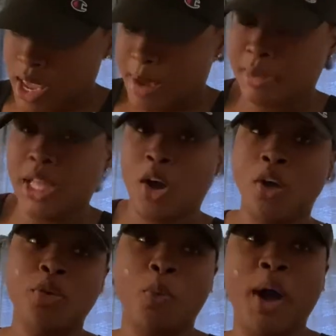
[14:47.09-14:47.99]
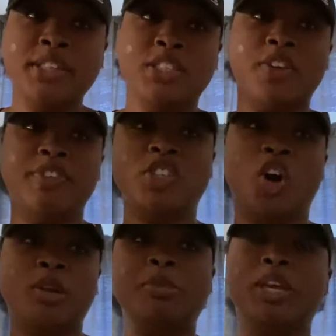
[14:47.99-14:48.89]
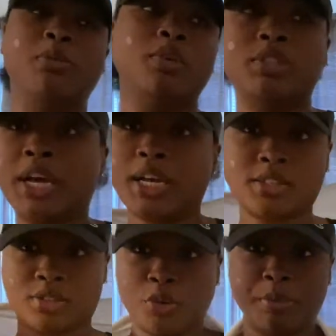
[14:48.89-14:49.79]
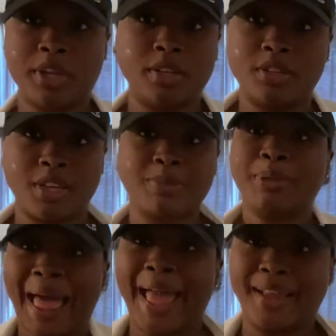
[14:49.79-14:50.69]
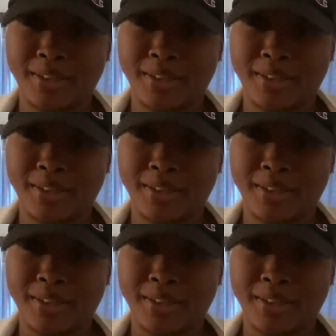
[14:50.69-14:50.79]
and be like, all the white stuff is on me. Well, duh, stupid, it's black.